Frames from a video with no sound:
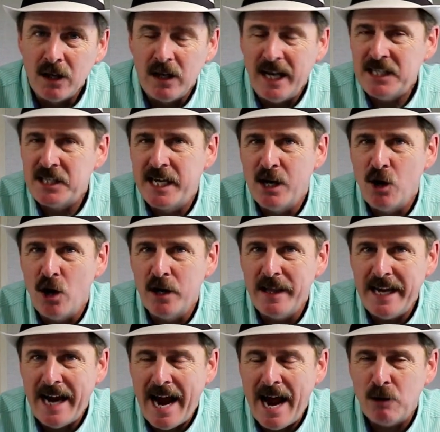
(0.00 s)
Let's get on to
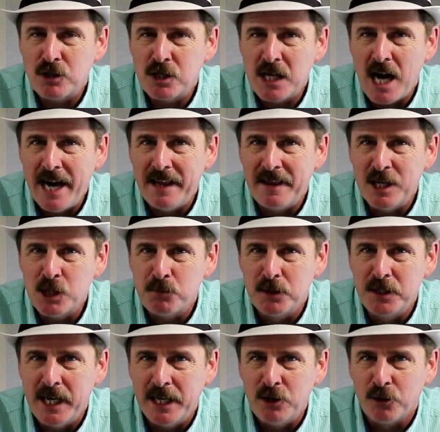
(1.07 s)
the outside of this
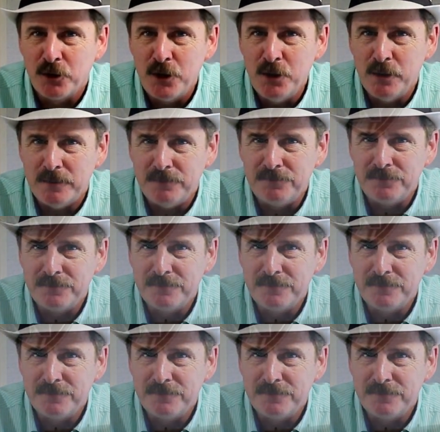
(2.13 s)
particular unit.